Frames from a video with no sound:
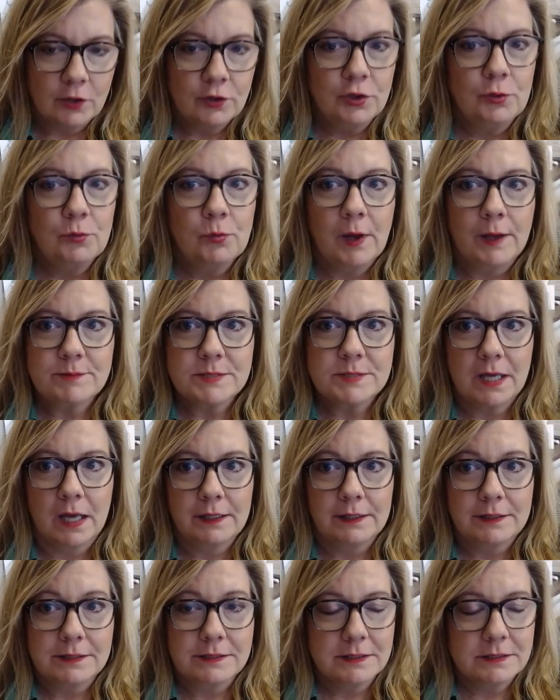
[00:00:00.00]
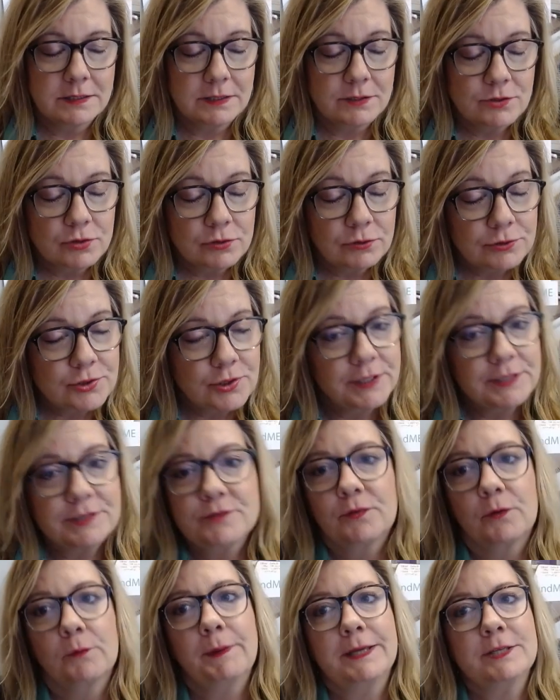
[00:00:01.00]
a new website? Is it digital
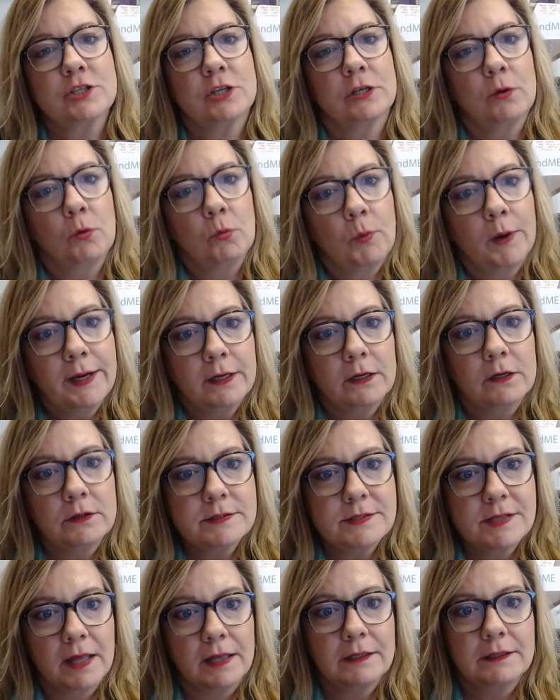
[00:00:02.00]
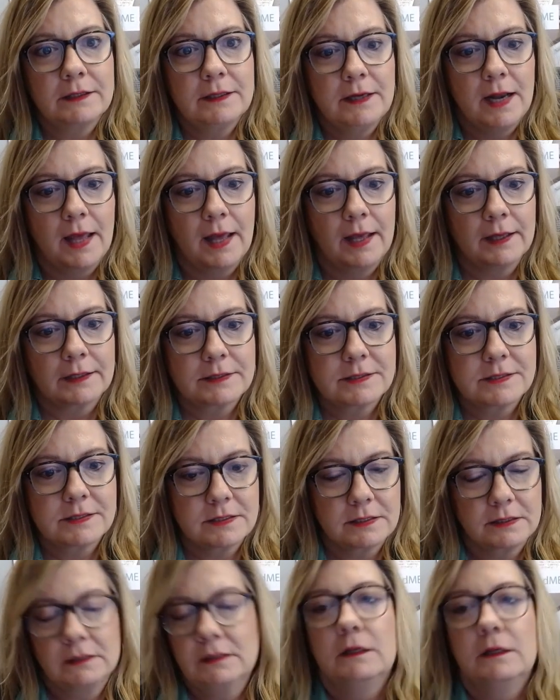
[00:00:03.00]
transformation? Where is that
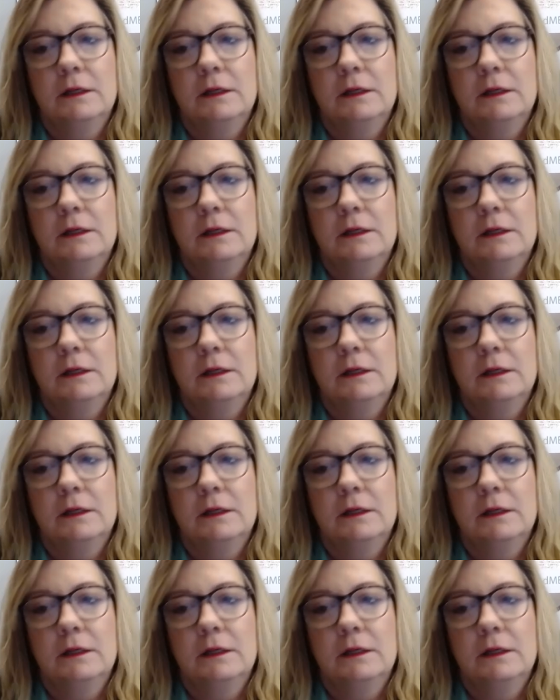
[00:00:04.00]
next